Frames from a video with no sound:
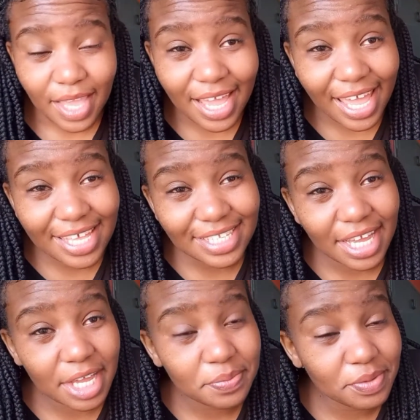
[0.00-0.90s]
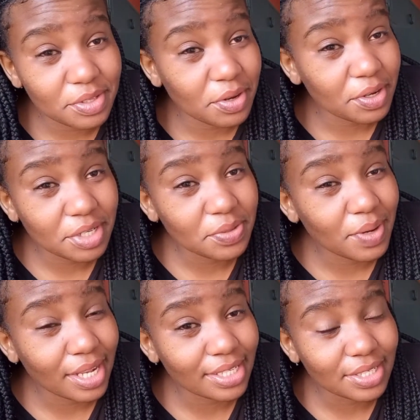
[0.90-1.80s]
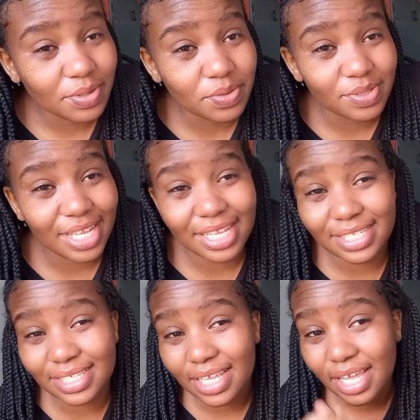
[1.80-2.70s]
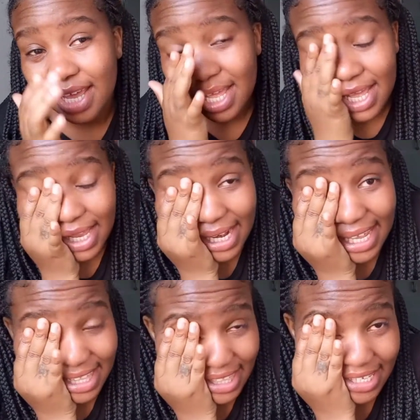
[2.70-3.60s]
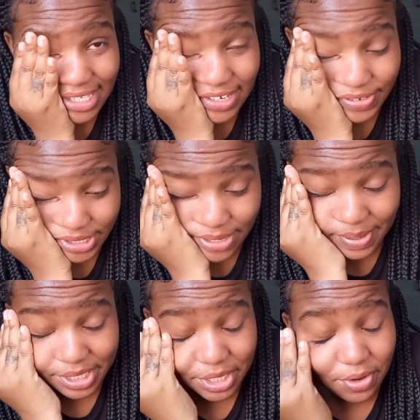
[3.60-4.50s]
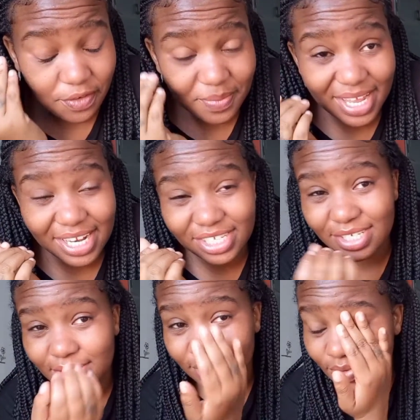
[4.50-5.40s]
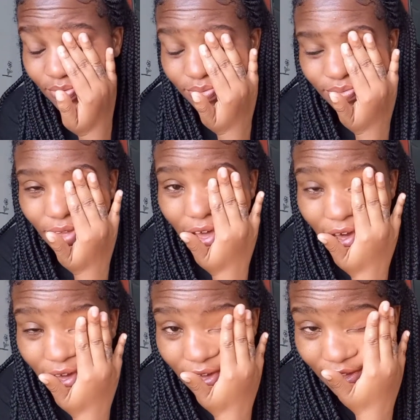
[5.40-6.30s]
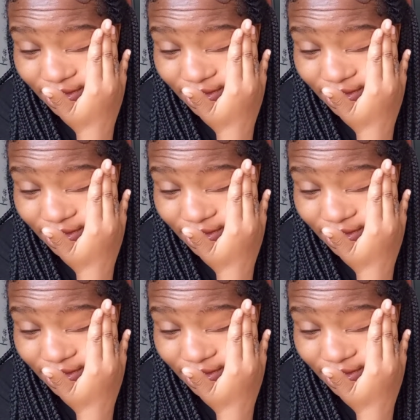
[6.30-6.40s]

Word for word: Guys, I can't be the only one who does like this every time I take off my lashes. Oh,